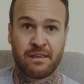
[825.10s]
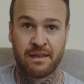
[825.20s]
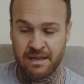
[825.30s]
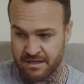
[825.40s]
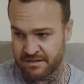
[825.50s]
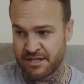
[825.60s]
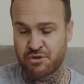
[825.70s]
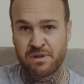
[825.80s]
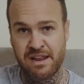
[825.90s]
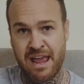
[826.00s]
He is
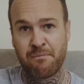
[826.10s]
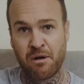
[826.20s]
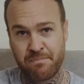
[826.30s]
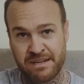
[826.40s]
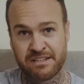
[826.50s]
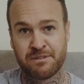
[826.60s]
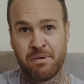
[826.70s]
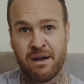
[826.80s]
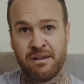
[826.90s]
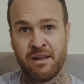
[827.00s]
literally now my business
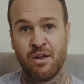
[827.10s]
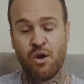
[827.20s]
partner.